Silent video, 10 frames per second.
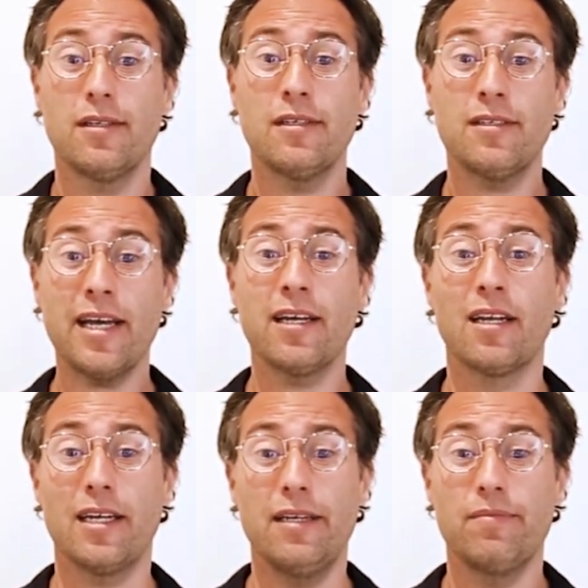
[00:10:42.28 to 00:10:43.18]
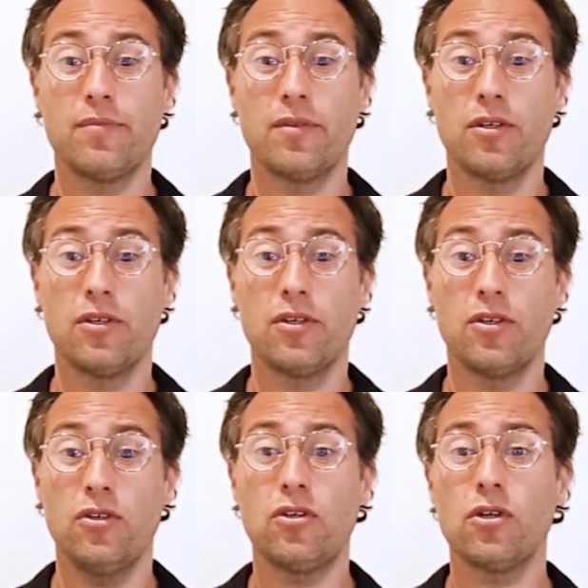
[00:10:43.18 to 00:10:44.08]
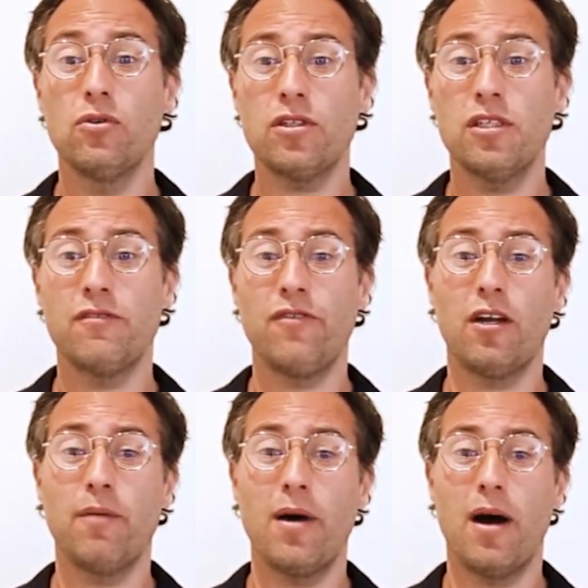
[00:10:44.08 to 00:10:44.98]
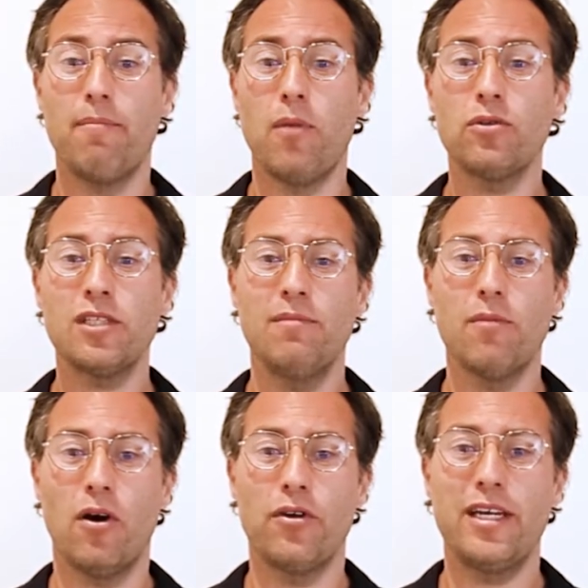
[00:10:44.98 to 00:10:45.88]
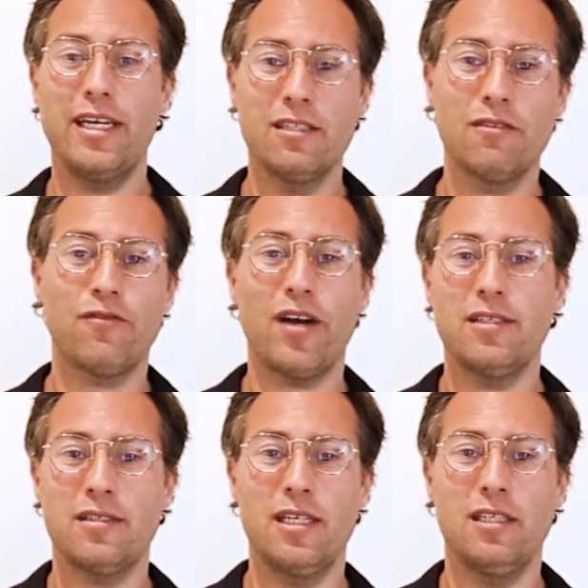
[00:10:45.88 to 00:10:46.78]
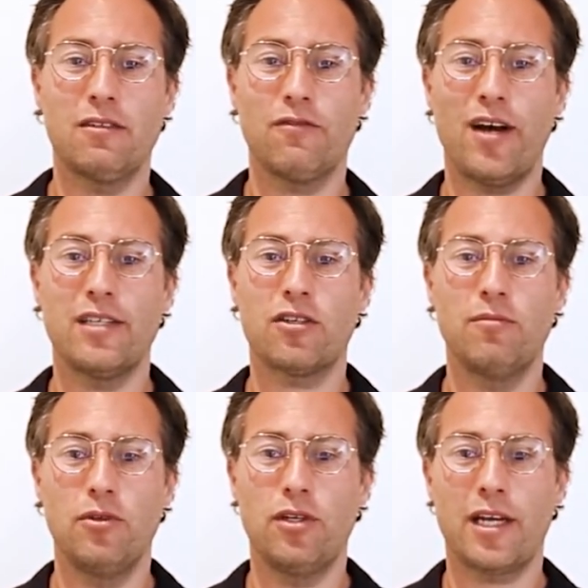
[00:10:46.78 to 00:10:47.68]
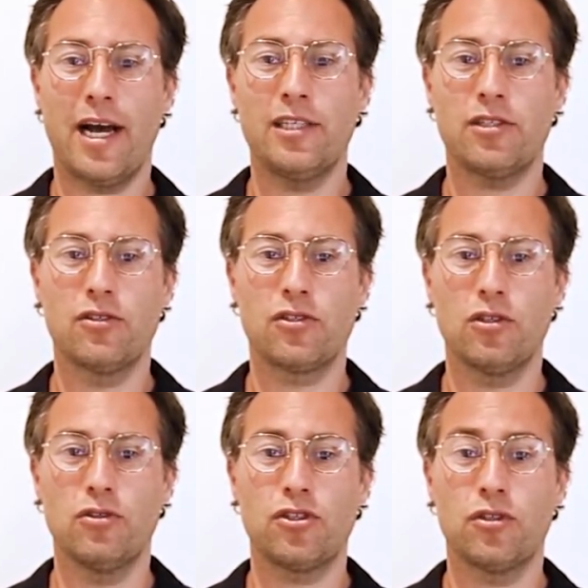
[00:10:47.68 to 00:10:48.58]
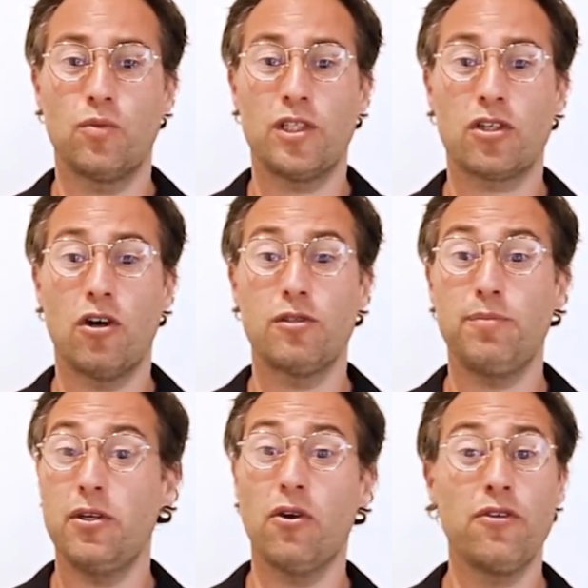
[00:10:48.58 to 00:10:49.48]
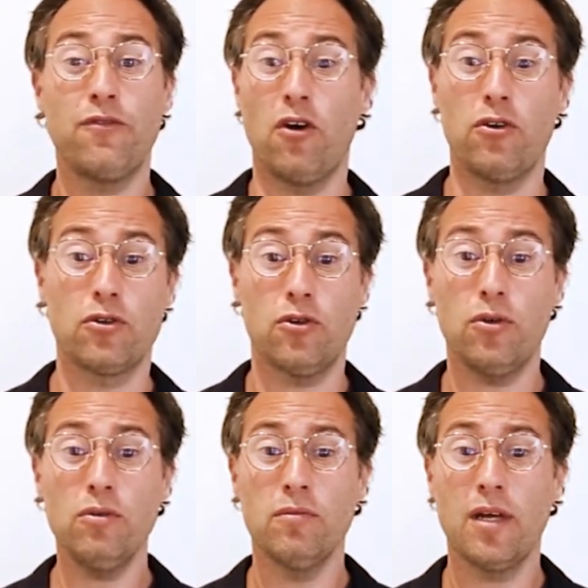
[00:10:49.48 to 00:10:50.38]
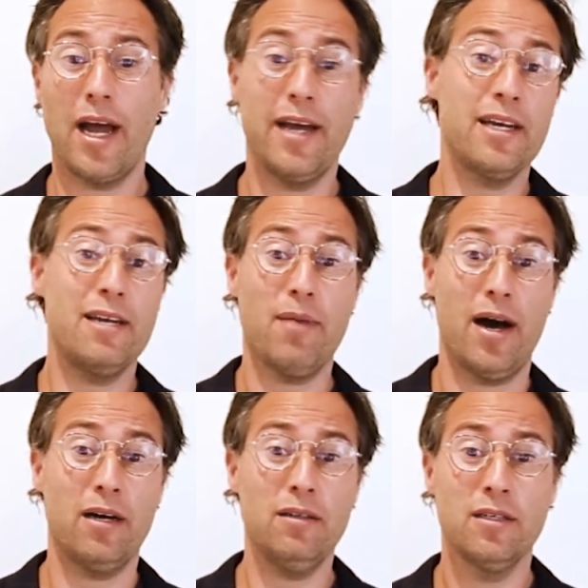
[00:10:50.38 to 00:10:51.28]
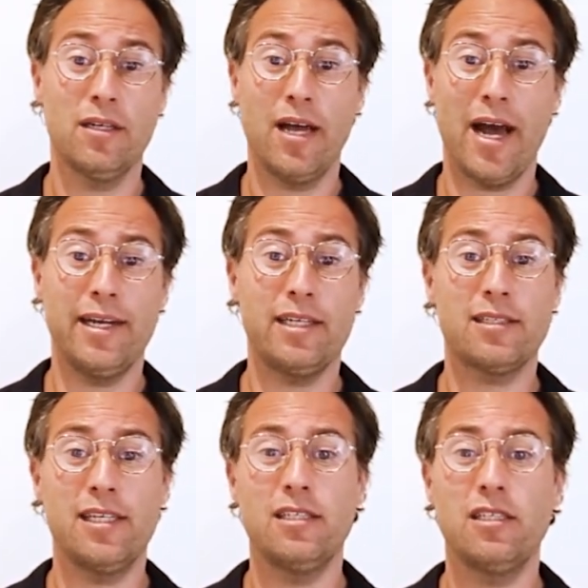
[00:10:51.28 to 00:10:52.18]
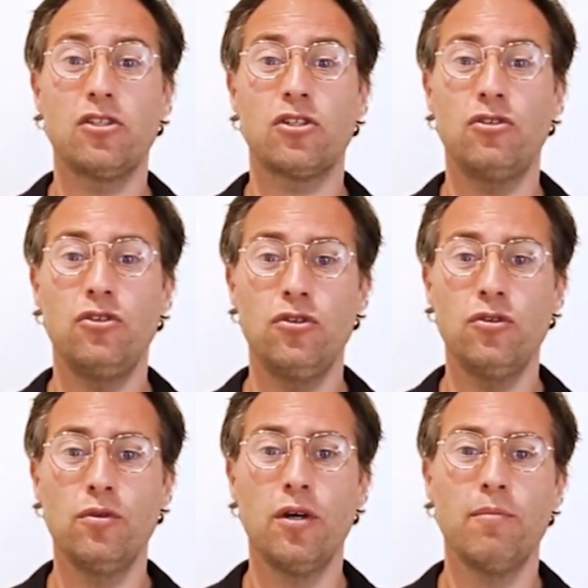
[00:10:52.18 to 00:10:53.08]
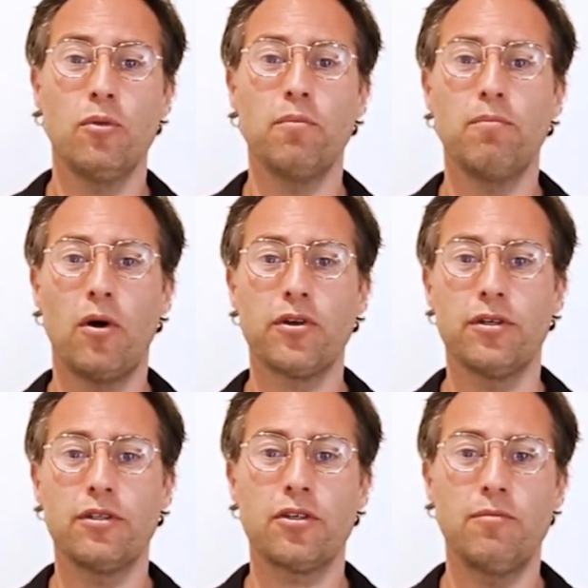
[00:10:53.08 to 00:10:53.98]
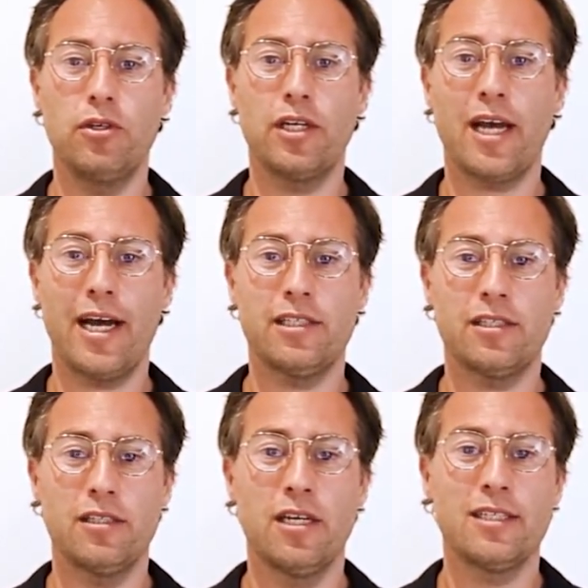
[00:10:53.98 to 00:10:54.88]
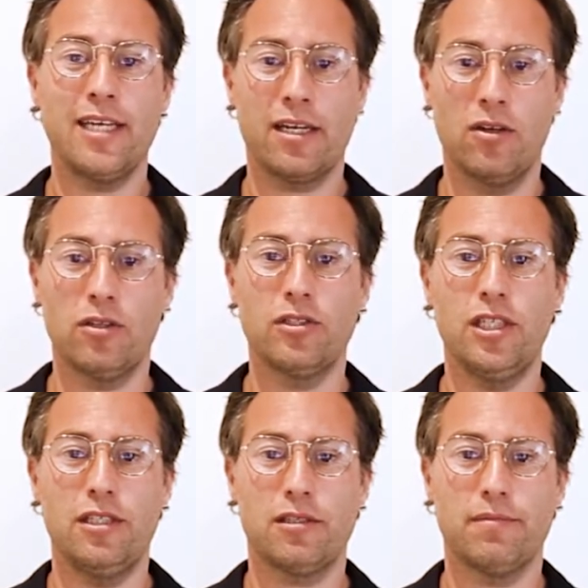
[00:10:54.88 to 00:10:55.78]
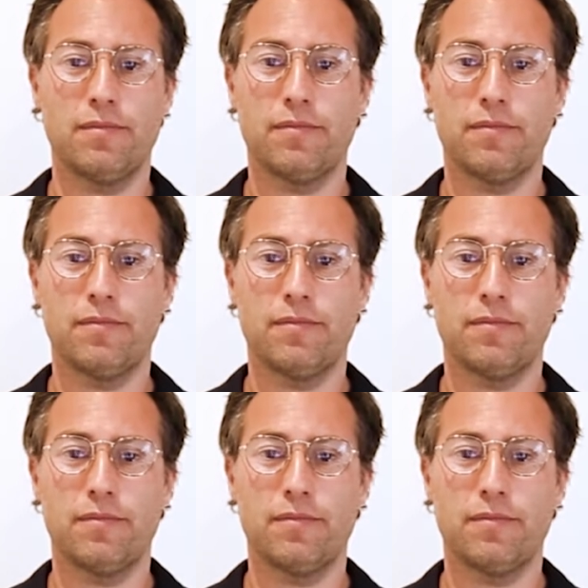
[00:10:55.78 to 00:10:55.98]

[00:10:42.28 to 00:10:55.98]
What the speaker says: Secondly, you could look to develop a multi-mode interface-to-interface communication solution which goes beyond a phone call and email and extends into new, more modern communication technologies.